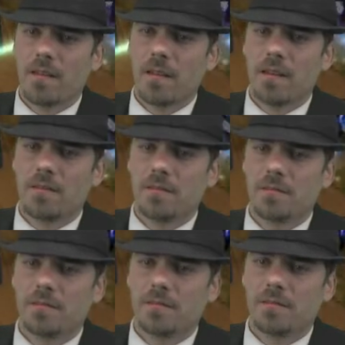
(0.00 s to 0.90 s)
Yep.
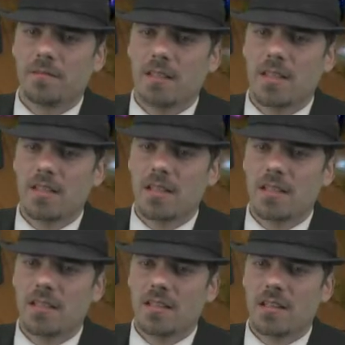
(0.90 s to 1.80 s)
These
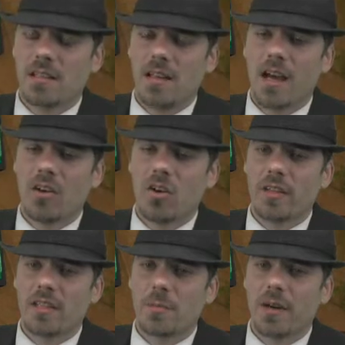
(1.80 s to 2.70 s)
things, not
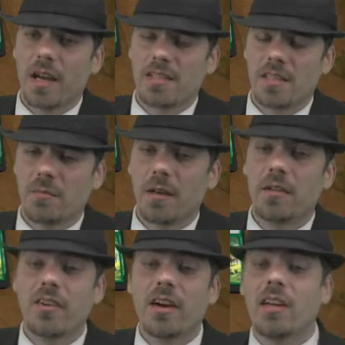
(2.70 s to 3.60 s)
overly surprising,
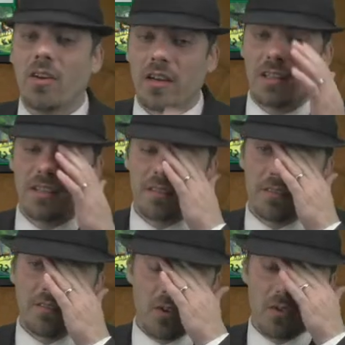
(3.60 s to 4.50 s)
but very annoying.
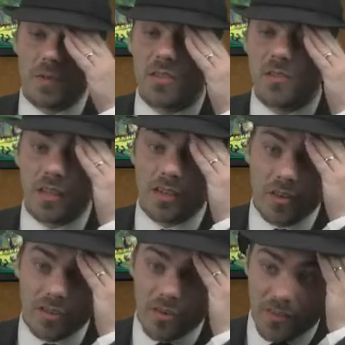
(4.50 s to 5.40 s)
Folks, we do need a
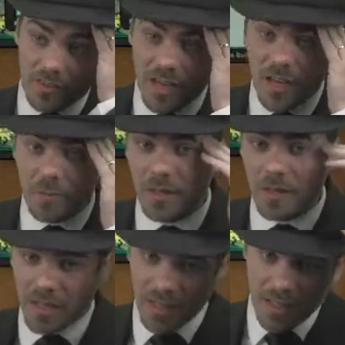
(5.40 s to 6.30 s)
creature off the top.
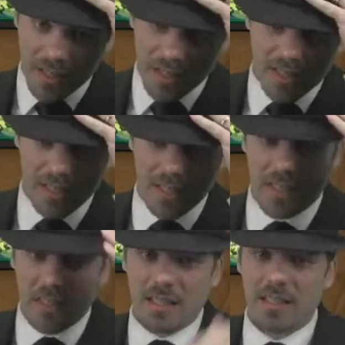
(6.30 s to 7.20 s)

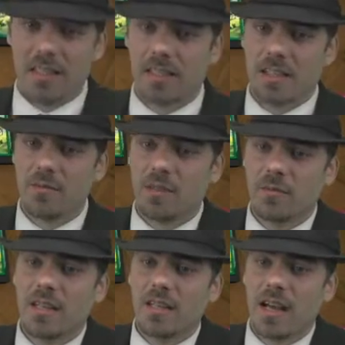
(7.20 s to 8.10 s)
Ay. All right, well,
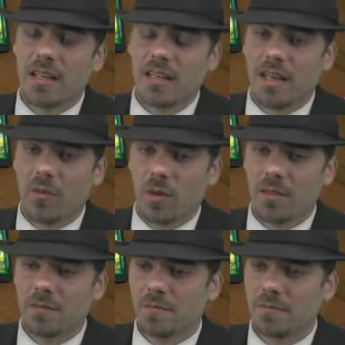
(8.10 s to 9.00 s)
we did not get
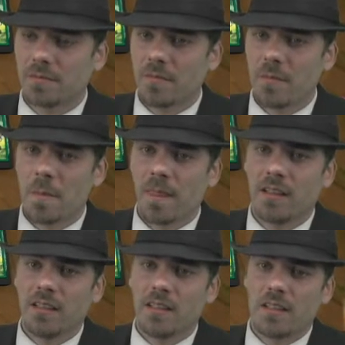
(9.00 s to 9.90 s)
one.
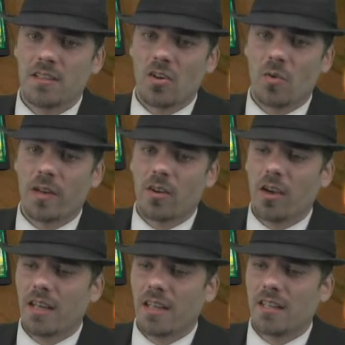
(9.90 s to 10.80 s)
So we're going to go
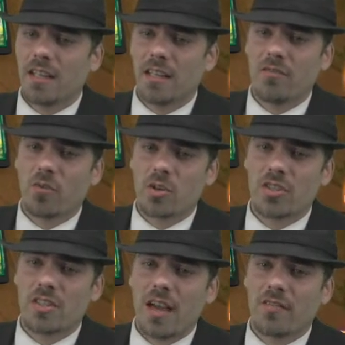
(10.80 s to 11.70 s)
ahead and get in for
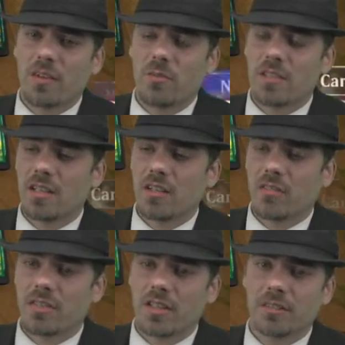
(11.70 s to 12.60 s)
7 with Steel
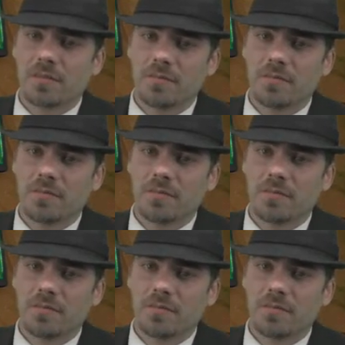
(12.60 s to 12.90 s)
Overseer.